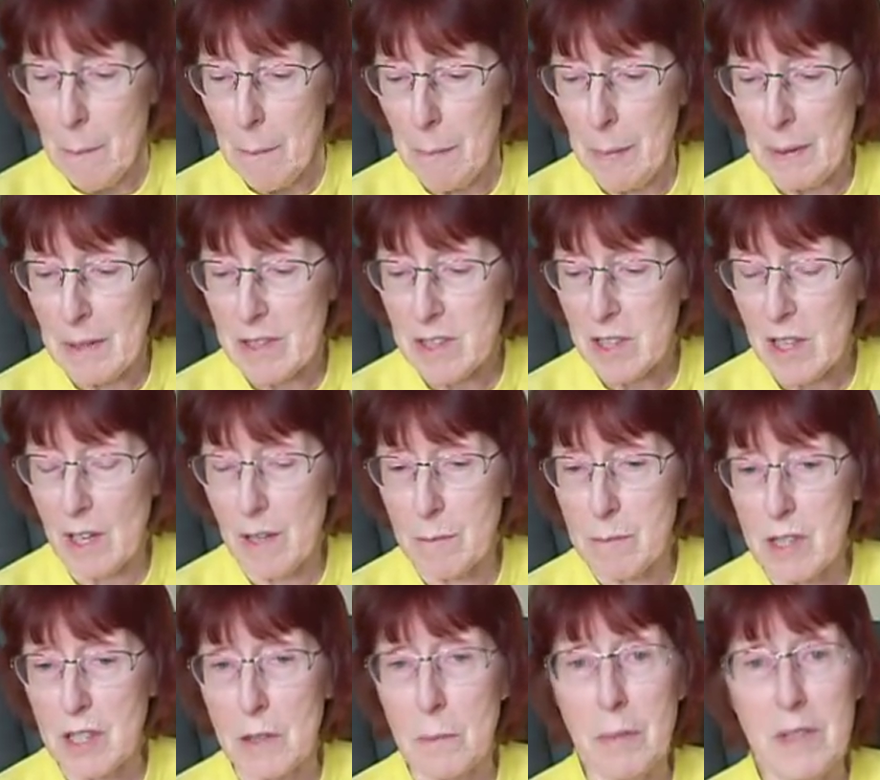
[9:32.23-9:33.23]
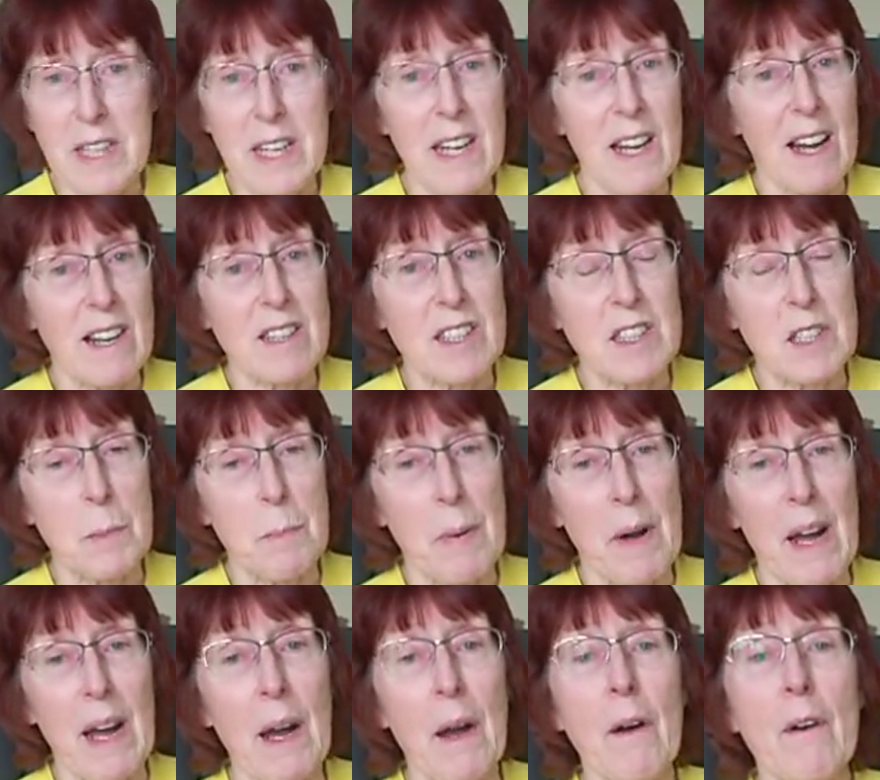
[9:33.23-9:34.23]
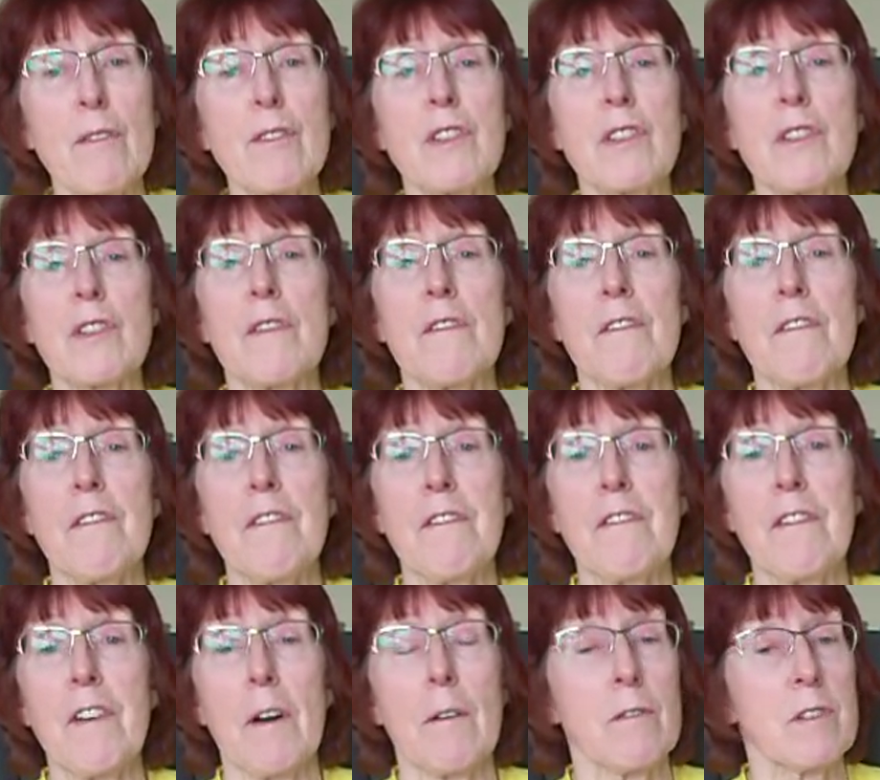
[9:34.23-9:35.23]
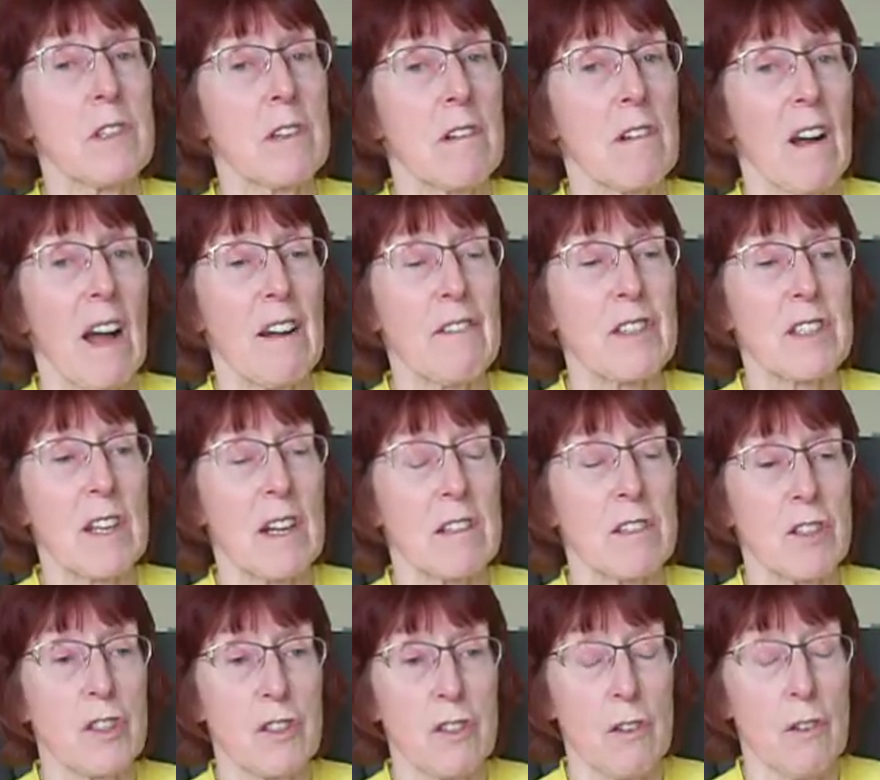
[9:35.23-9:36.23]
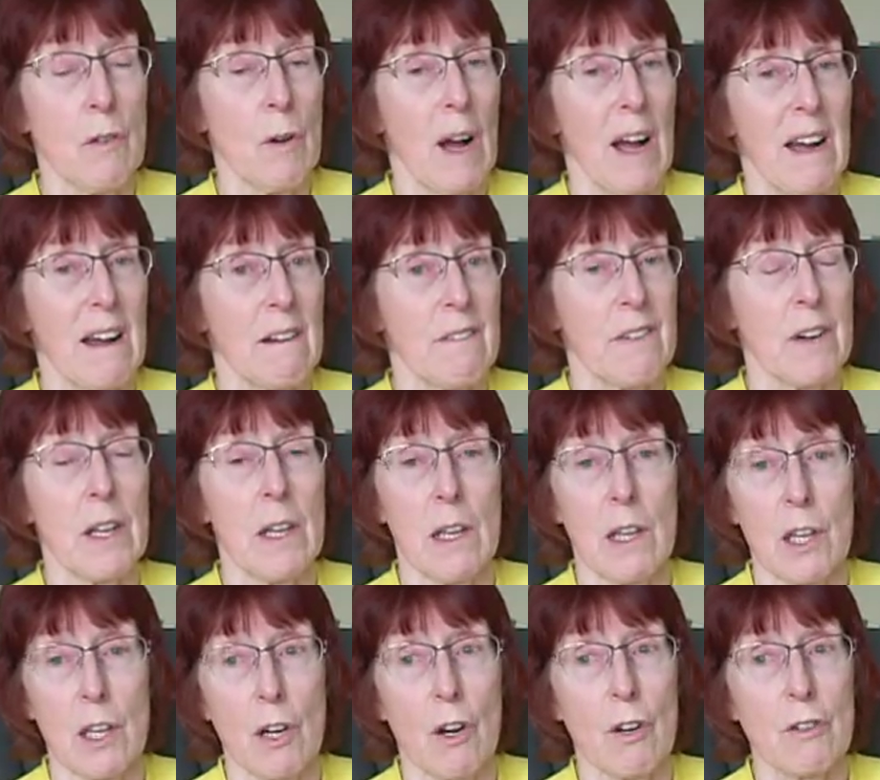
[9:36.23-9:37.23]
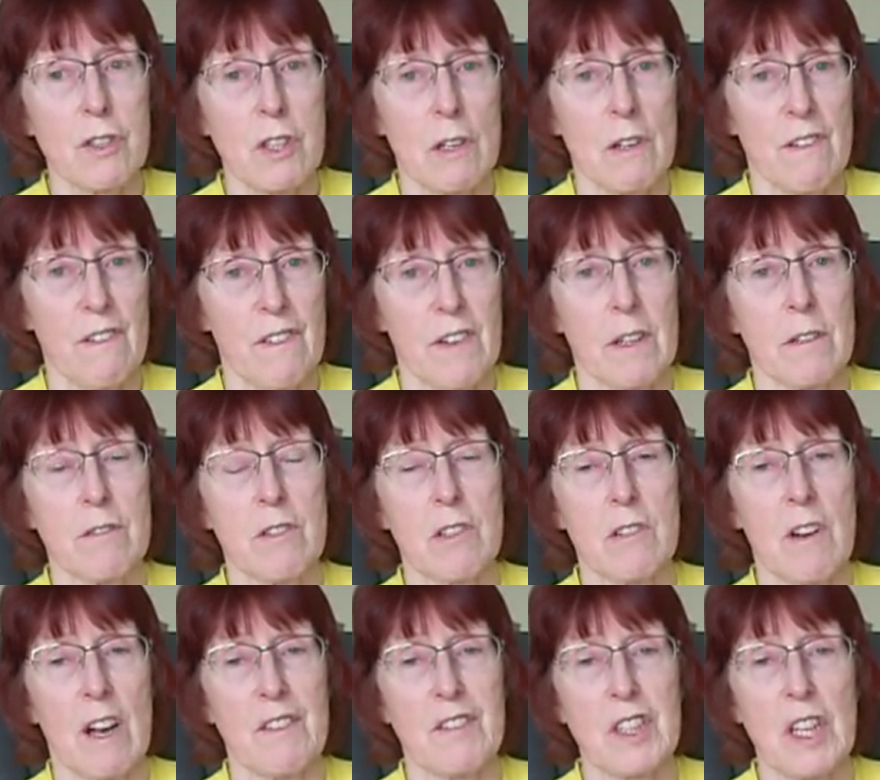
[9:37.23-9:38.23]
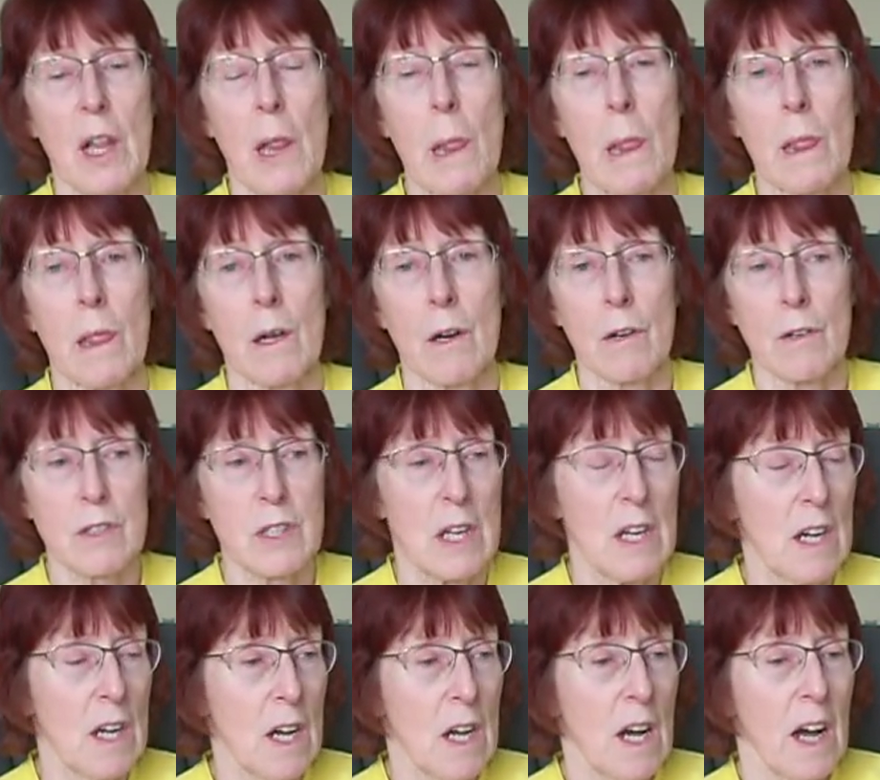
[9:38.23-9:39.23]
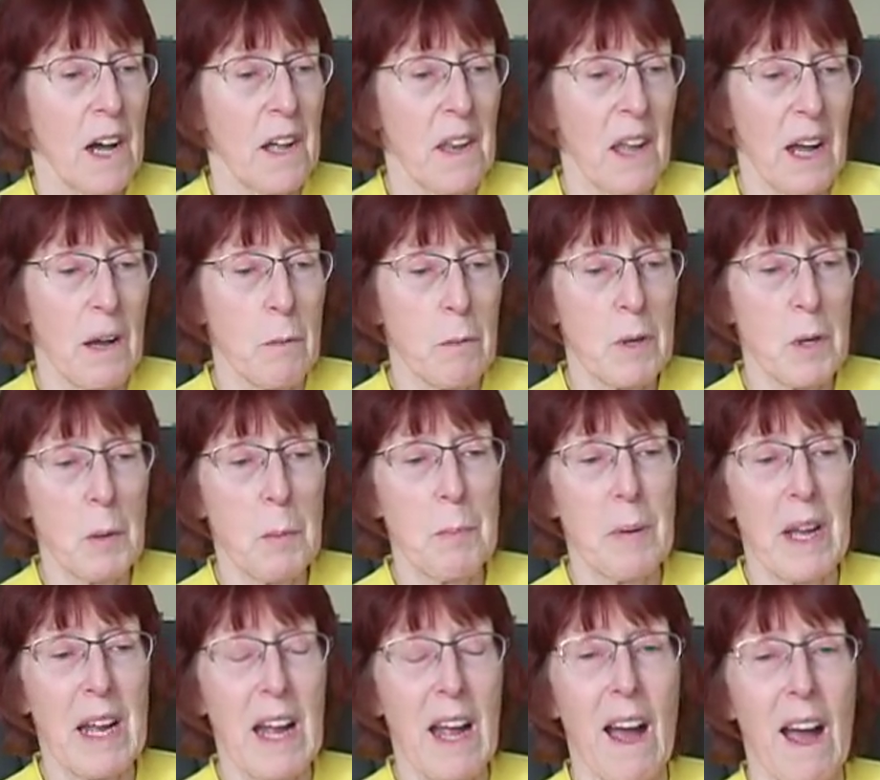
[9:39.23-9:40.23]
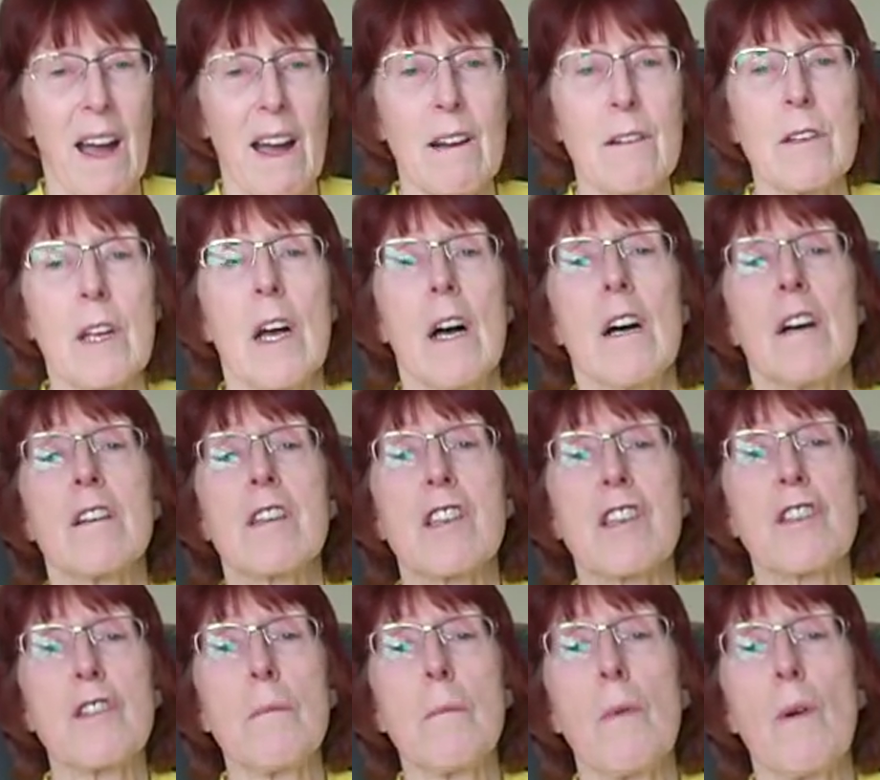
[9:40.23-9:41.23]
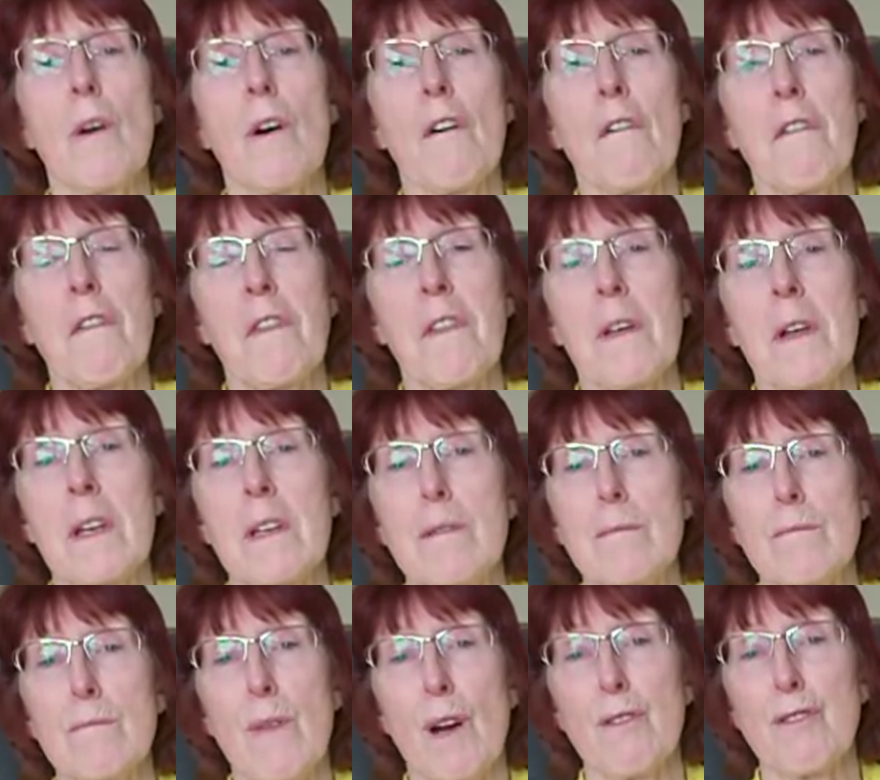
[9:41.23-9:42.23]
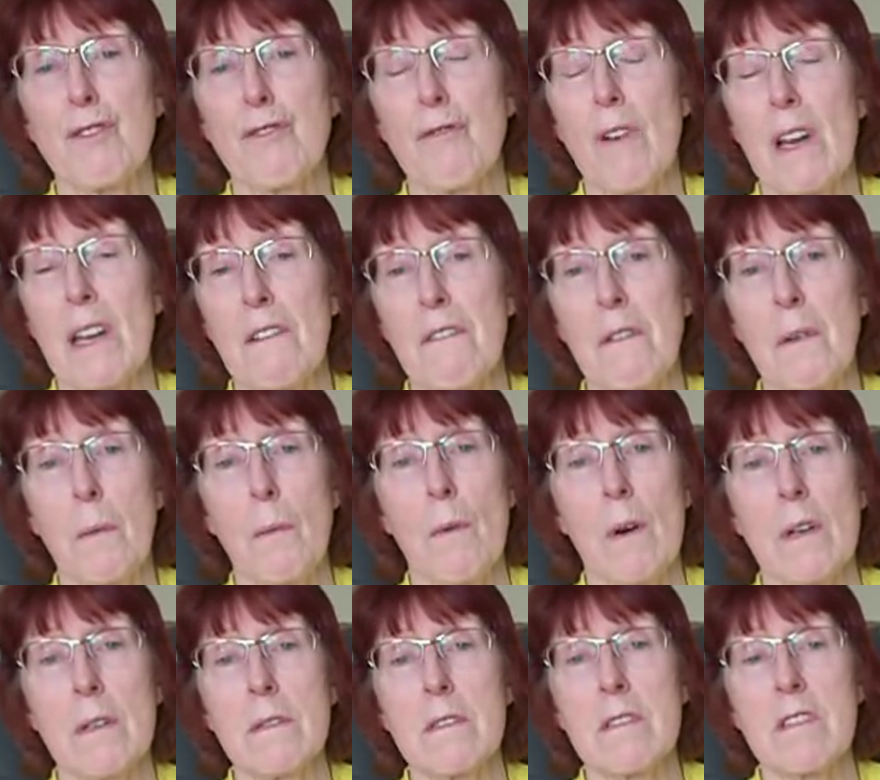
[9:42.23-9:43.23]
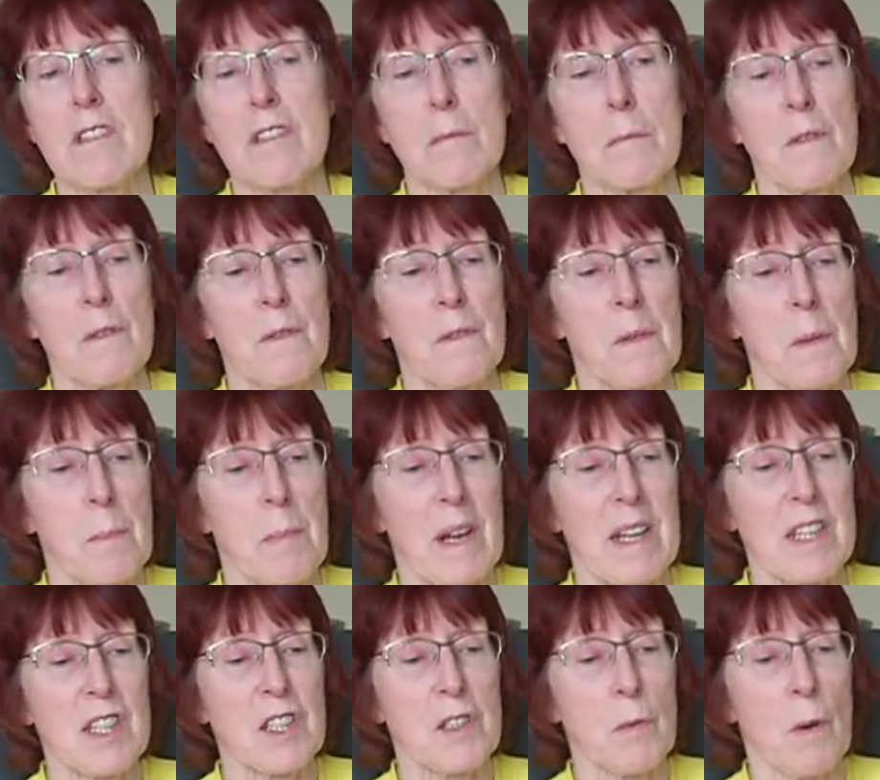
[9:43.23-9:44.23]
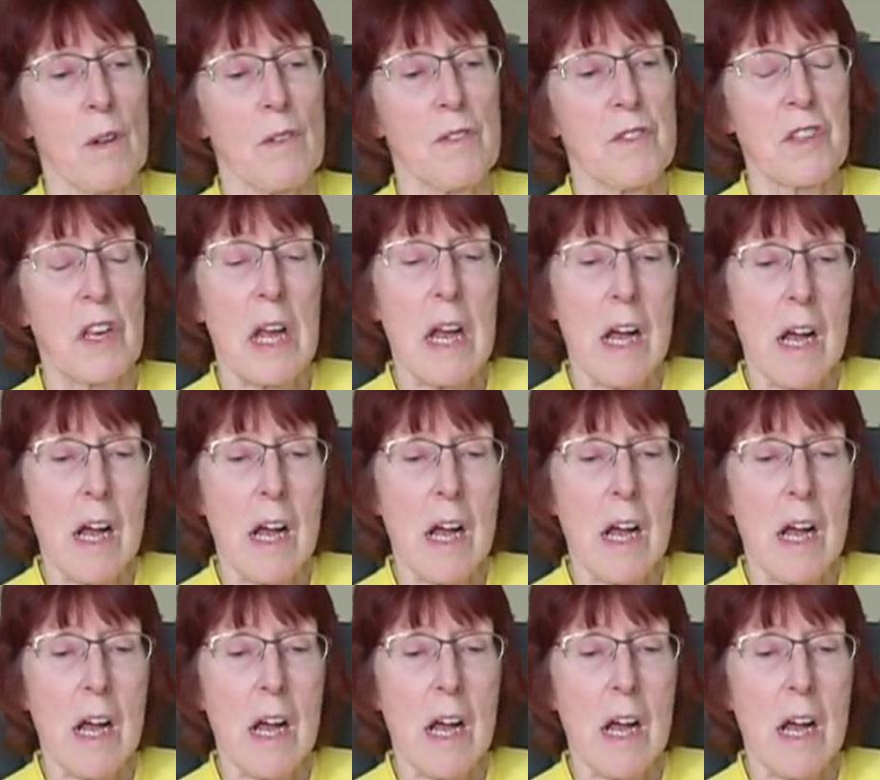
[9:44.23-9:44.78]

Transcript: But somebody asked about photographs. I do have a lot of photographs, a lot, and I will pick out some of the most relevant ones, some of the best ones.